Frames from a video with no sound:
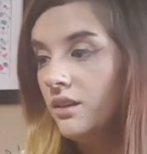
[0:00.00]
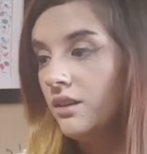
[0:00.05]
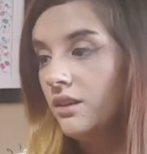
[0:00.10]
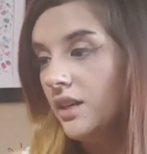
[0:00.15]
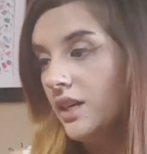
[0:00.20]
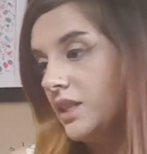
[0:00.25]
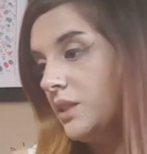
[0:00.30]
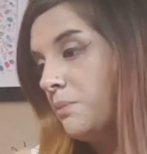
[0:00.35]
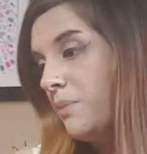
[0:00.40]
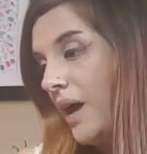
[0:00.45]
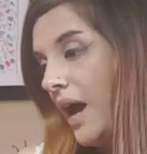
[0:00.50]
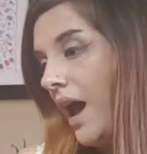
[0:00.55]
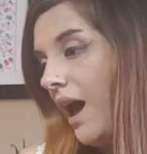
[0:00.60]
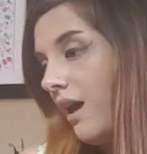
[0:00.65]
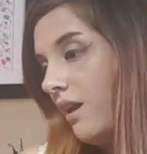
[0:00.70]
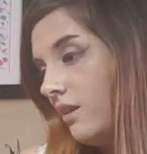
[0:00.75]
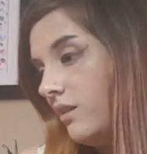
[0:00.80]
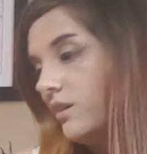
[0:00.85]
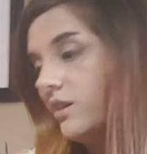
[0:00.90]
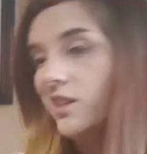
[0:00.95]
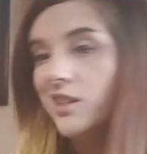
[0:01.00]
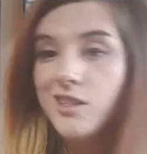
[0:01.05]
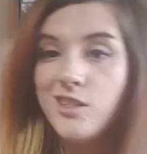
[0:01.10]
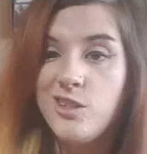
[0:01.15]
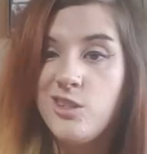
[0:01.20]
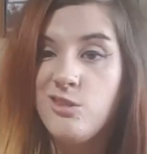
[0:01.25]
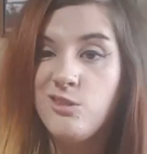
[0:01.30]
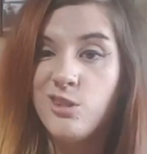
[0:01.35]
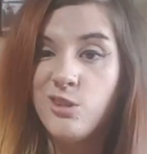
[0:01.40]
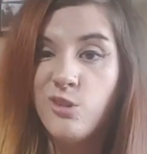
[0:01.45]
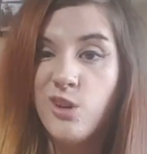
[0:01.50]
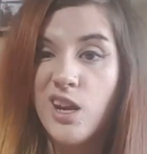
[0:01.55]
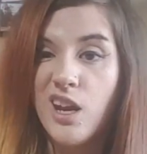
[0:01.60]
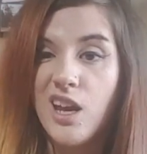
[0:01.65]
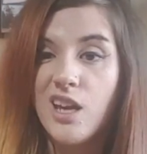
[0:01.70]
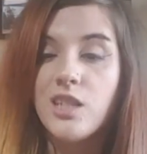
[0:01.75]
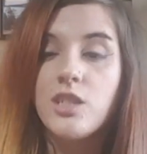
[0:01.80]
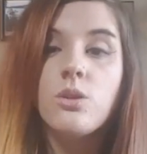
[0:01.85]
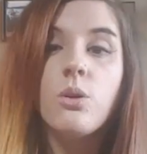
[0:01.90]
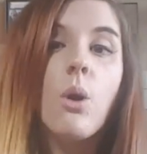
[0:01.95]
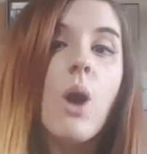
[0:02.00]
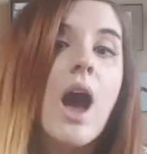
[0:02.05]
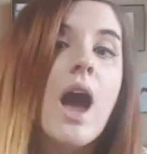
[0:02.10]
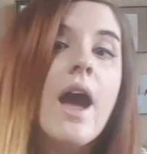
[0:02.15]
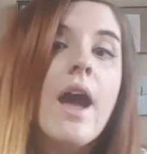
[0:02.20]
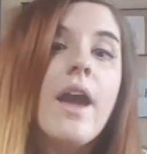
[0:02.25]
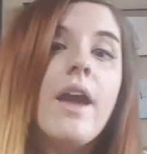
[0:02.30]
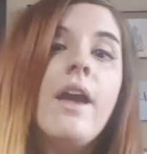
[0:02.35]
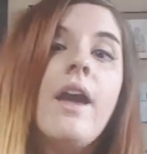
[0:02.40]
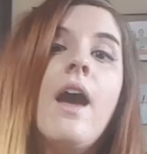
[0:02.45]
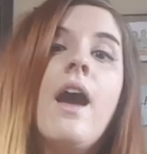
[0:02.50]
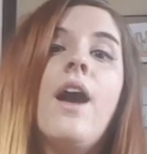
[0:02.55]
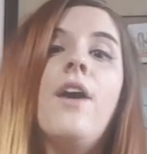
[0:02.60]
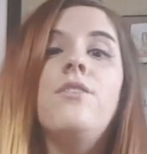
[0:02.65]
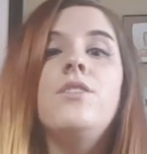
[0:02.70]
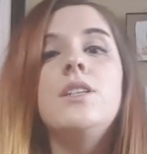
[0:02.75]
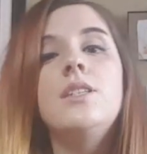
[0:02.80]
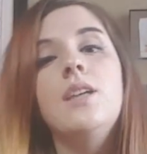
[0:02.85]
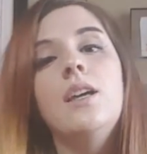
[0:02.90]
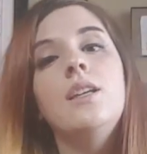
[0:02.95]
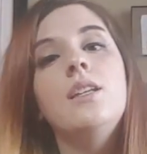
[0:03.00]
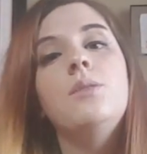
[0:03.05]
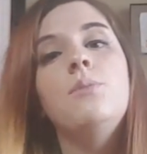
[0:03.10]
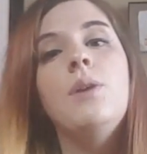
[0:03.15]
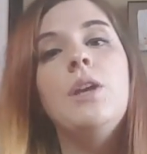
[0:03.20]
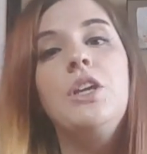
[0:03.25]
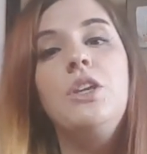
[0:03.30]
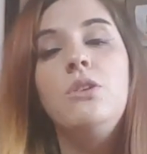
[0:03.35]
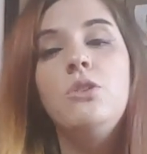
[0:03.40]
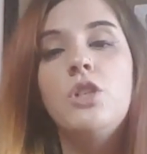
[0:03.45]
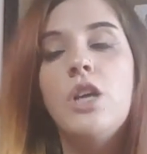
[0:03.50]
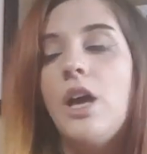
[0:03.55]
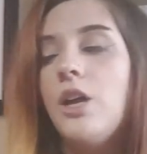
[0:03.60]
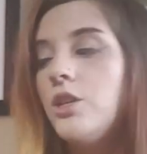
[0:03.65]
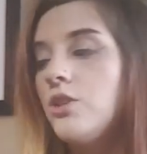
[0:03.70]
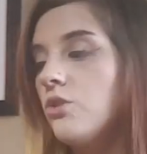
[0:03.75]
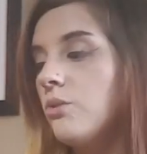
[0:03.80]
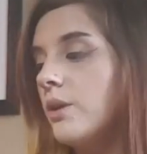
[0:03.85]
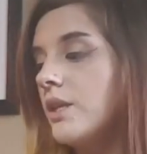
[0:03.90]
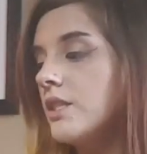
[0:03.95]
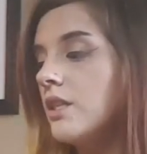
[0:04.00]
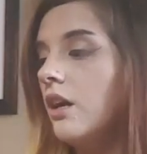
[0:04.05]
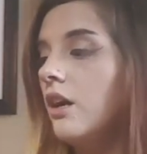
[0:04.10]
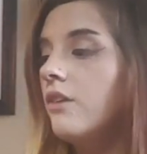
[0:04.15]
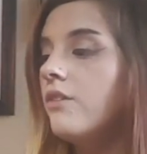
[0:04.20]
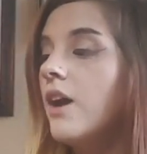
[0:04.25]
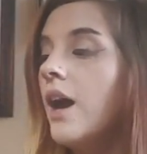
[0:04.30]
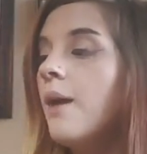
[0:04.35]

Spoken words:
it's bad and then continue doing it. So I have decided to make a new challenge for myself.